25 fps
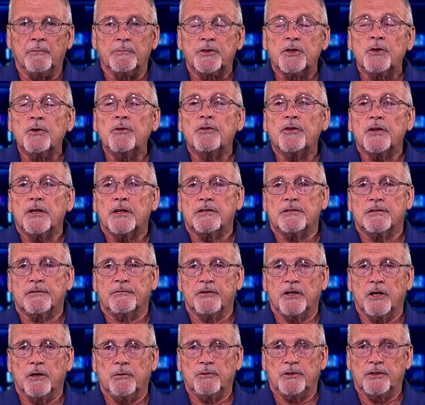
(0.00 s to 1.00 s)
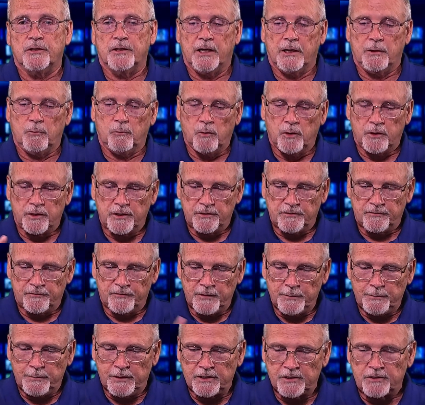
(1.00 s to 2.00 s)
Two things of note today. One is
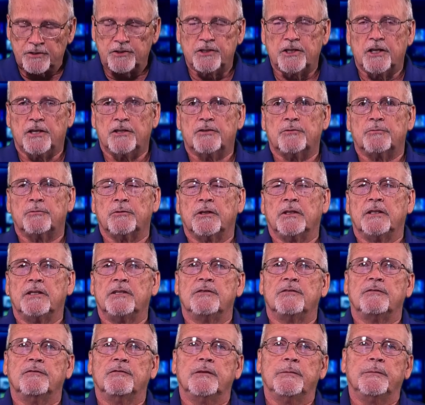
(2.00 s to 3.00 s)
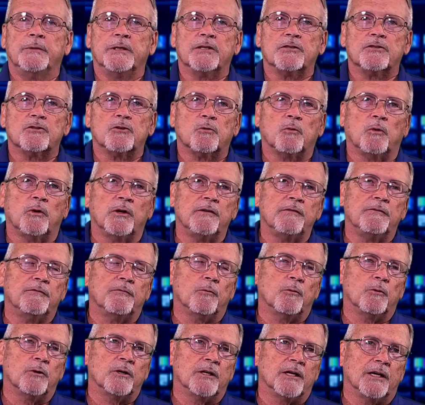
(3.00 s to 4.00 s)
vMix just released vMix
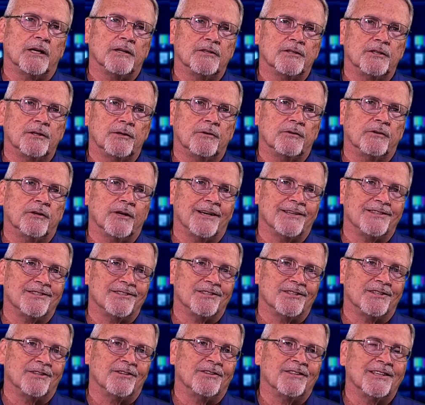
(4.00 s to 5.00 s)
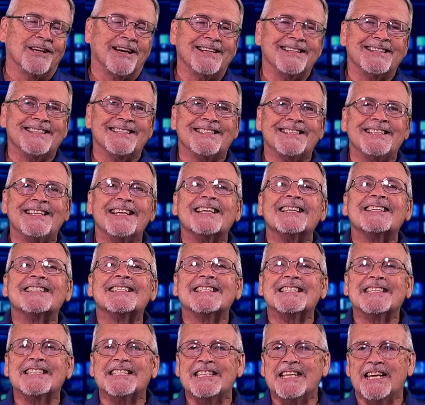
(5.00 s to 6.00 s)

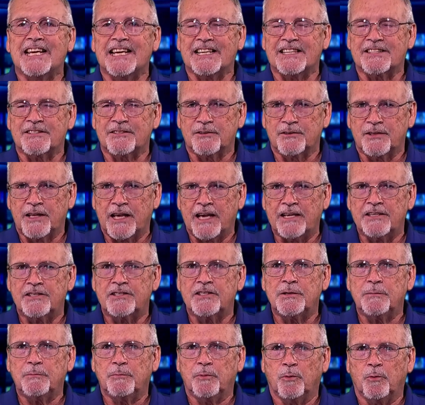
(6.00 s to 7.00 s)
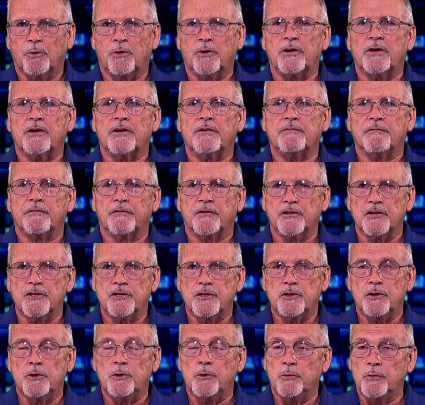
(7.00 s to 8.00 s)
24.0.0.66. That's important for
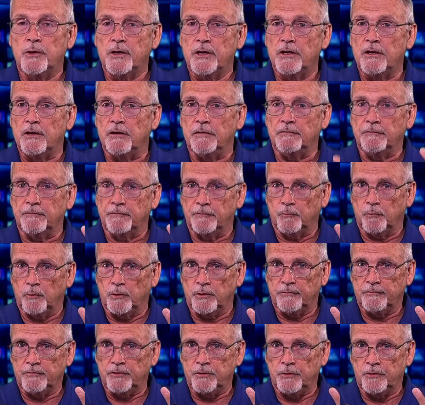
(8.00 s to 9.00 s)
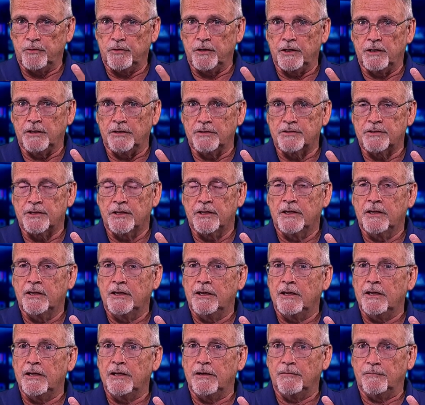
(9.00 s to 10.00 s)
you if one of two things.
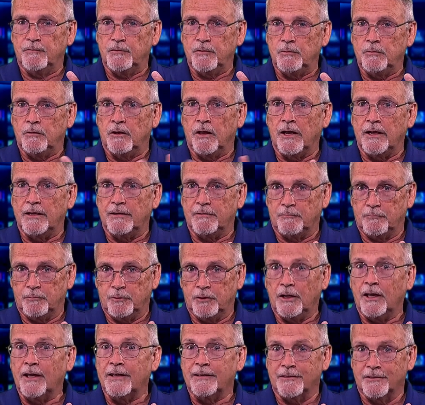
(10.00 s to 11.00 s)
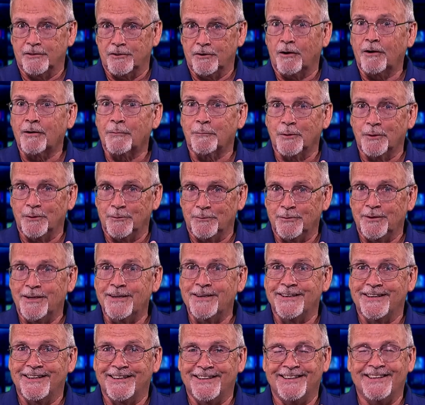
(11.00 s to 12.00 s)
If you would like the dark mode
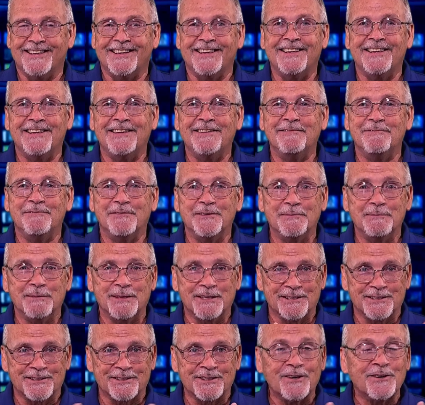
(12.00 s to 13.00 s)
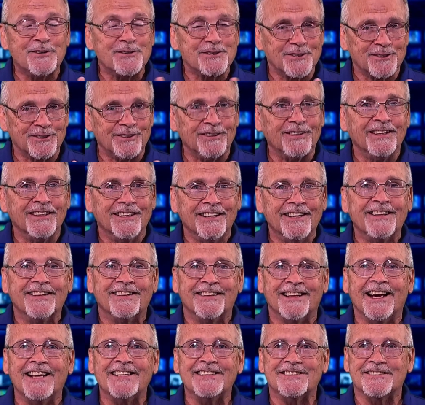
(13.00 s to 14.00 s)
in vMix Social,
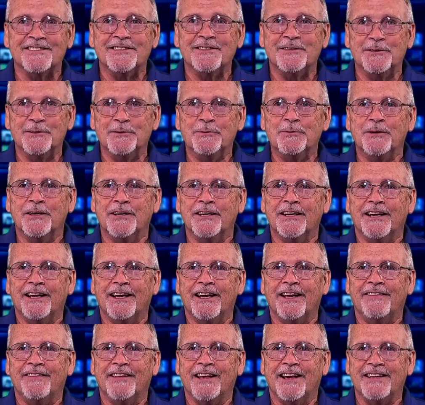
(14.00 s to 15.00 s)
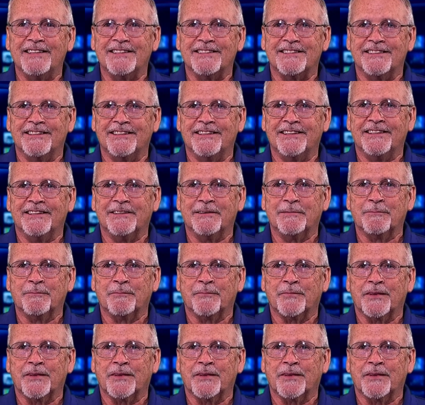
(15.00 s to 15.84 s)
that's new and that's there.